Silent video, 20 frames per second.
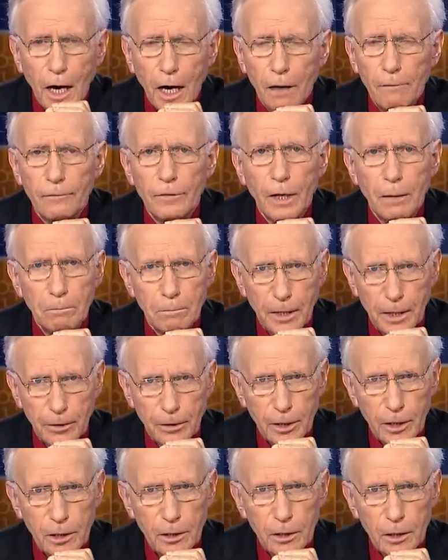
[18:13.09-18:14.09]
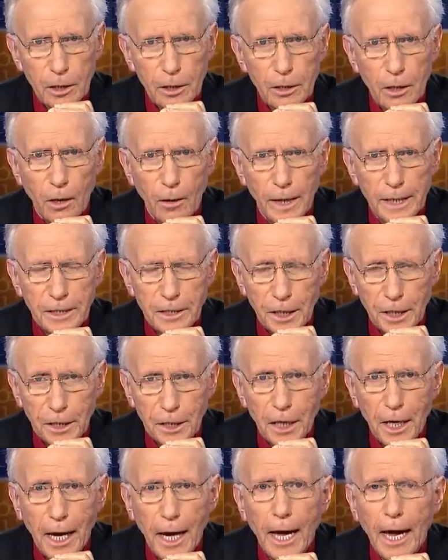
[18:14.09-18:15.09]
of the miracle
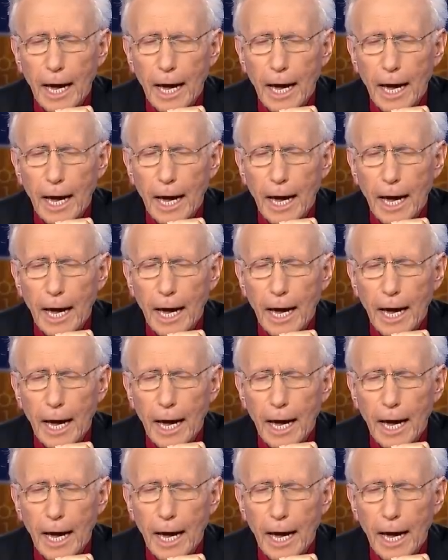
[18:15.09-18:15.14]
anointing